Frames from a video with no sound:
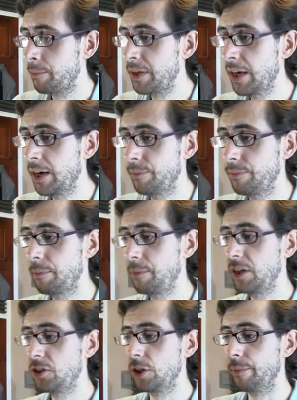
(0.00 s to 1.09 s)
but yeah,
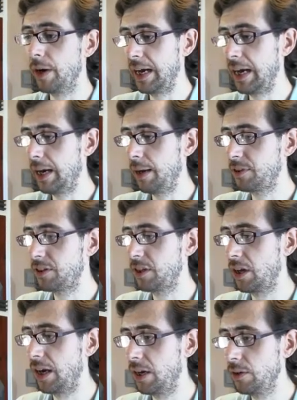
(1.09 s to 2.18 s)
PeerTube.
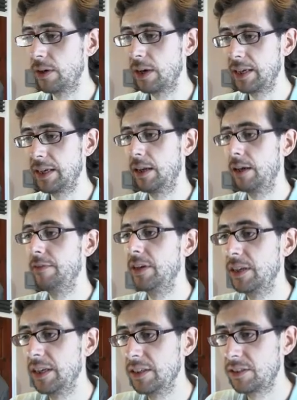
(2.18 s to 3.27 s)
Absolutely love
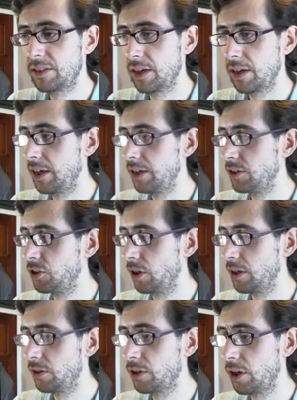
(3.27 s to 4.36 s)
it. It's uh, it's a
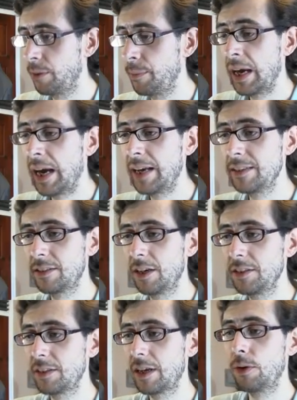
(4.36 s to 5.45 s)
jolly old time, and it's
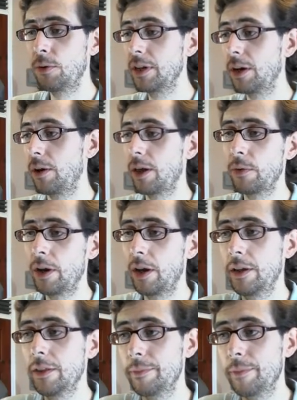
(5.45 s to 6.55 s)
nice. And all you know, like
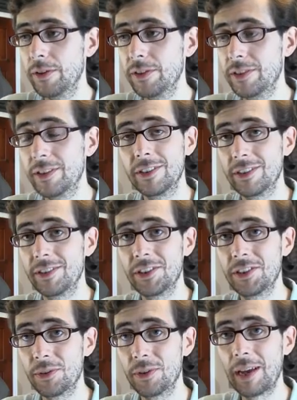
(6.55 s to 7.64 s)
another bonus that just,
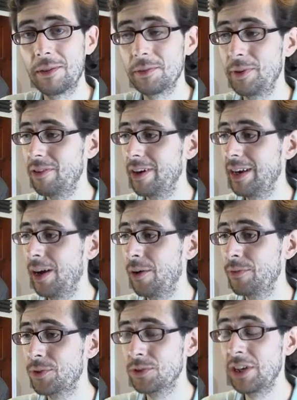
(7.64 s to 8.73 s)
just sort of came to me right now,
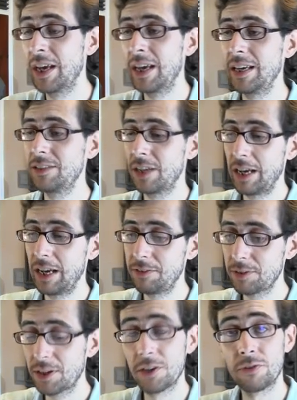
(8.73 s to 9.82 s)
of course, is if
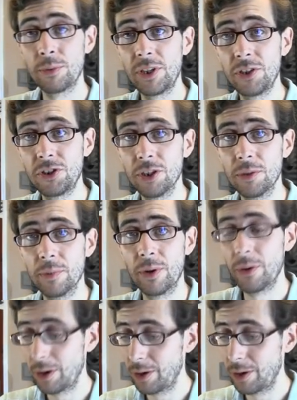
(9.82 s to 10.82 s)
something goes wrong with YouTube,